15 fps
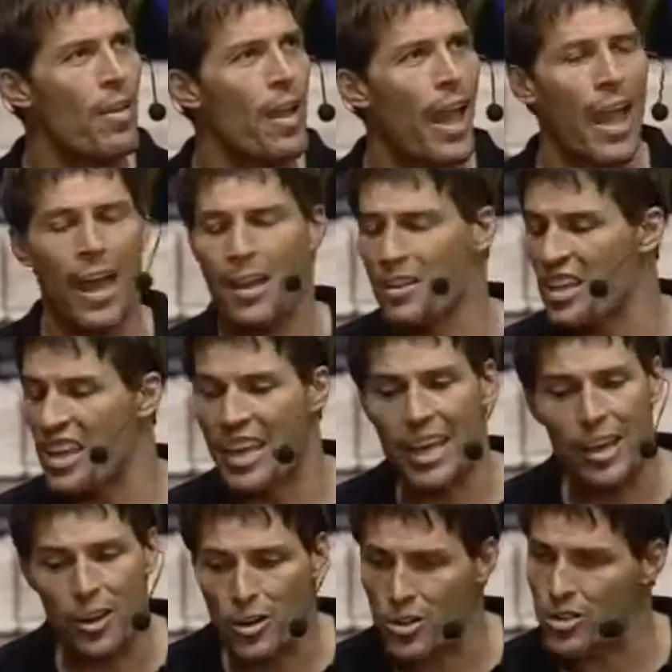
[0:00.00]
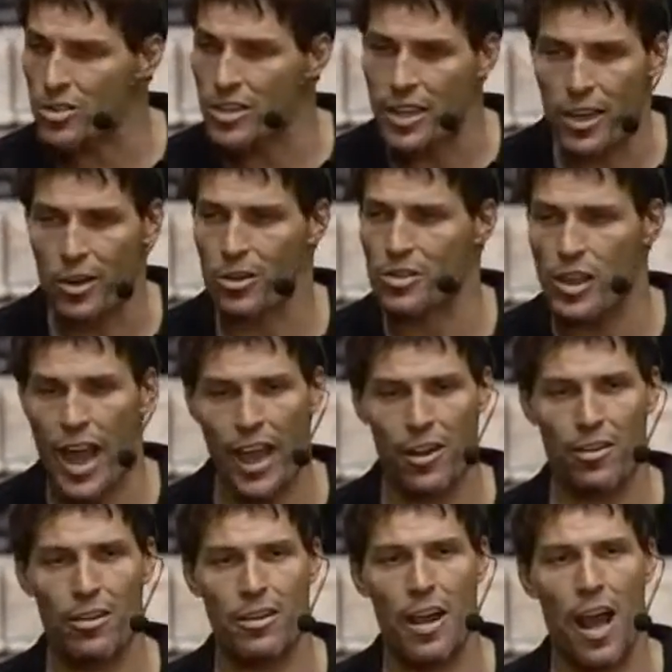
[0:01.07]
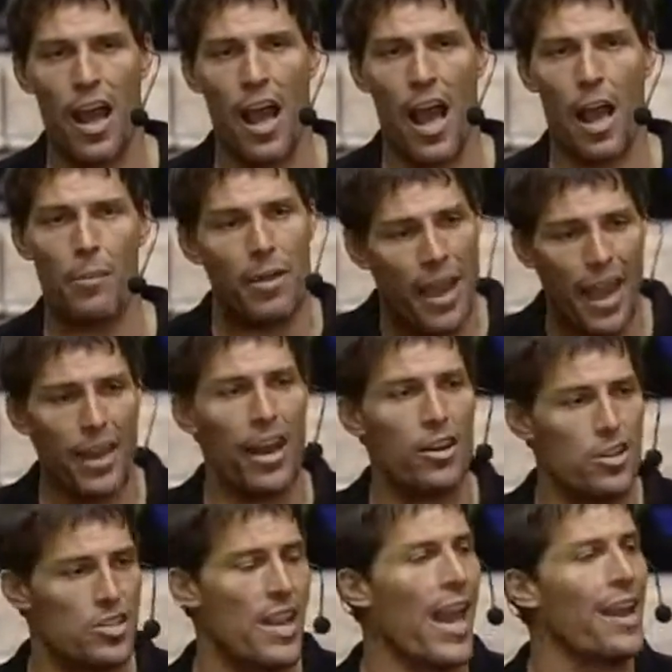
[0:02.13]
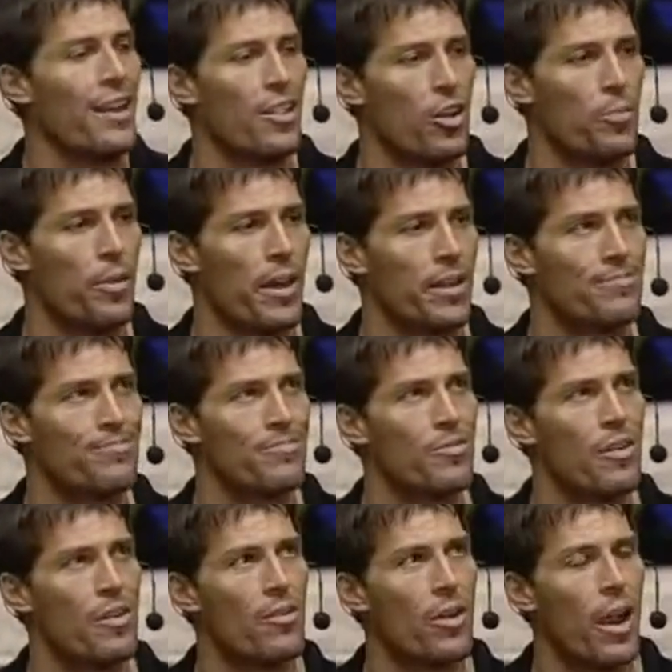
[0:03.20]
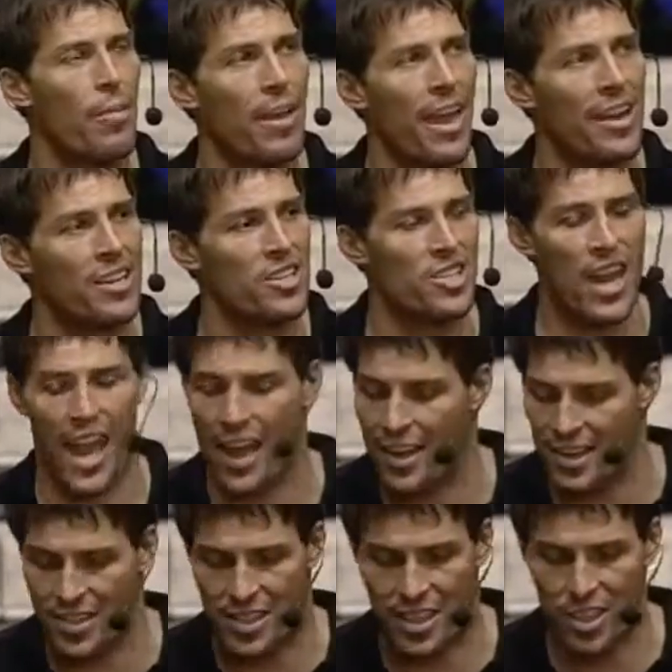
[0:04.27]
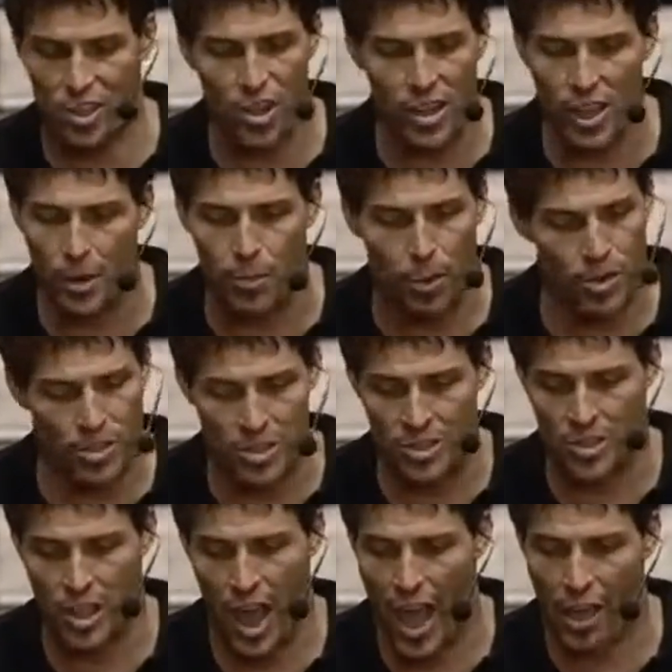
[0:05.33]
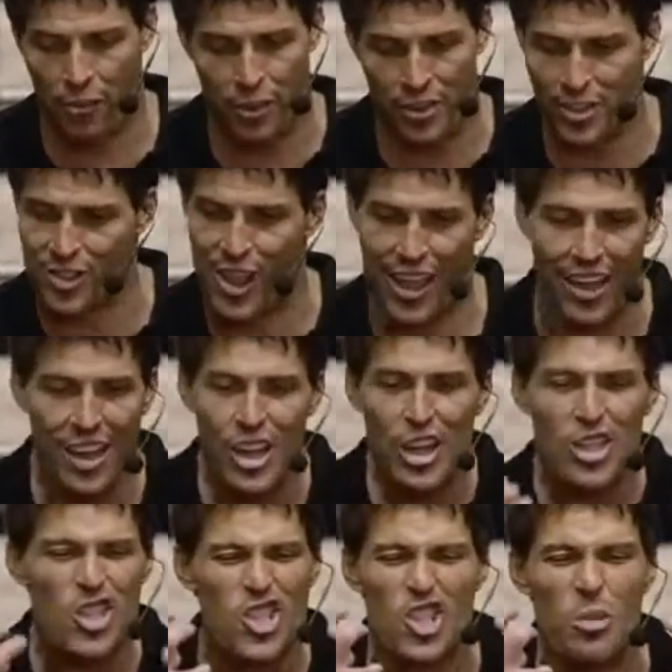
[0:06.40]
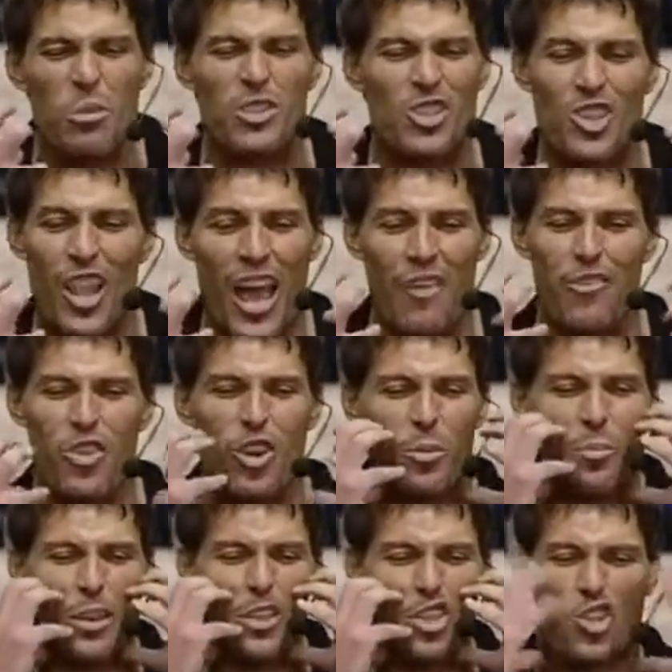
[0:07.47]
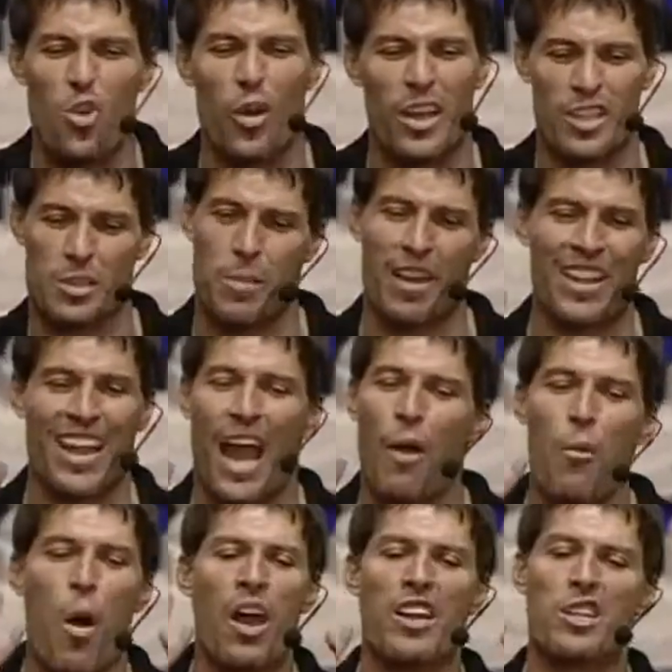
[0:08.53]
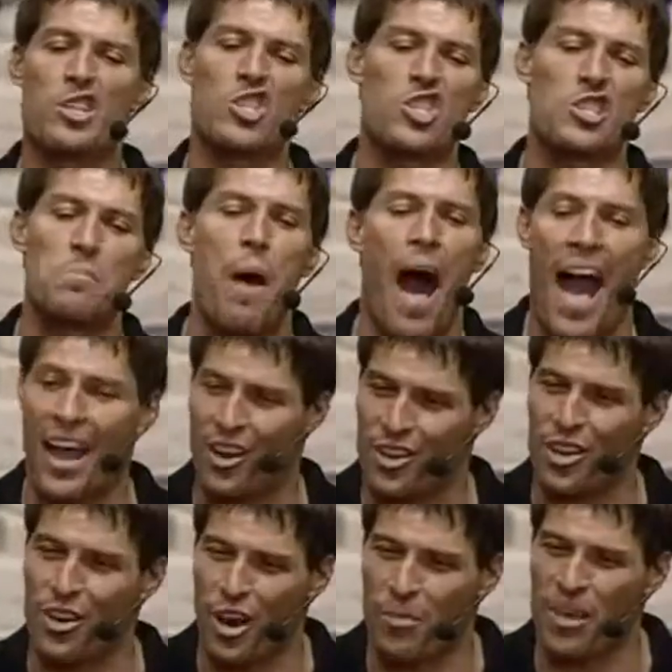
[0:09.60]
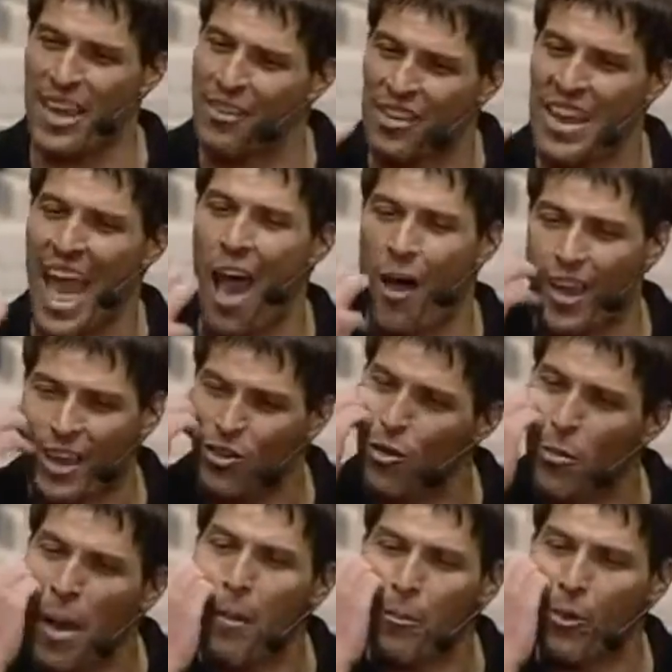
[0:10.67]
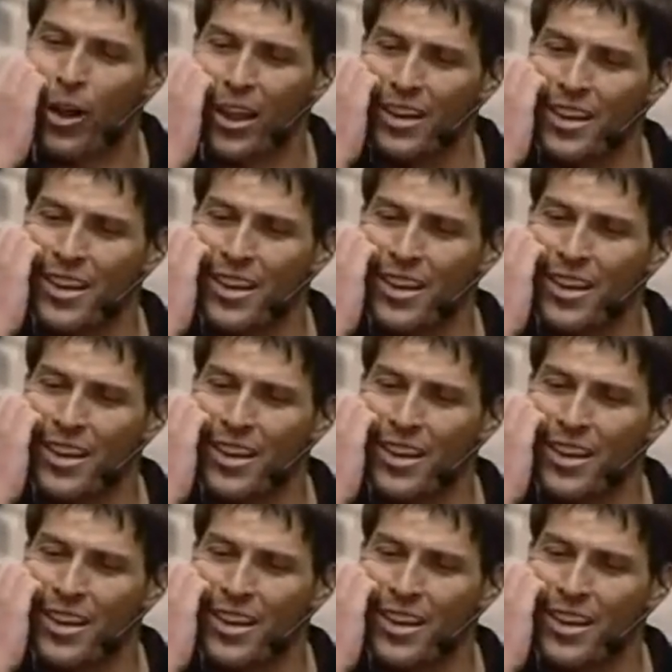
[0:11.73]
And years later, I began to understand it a little bit. What I began to understand is that you look at a person's life, and it's like so much in life you could be joyous about. Like I wanted to smile, you know what I mean? Even now I can remember it.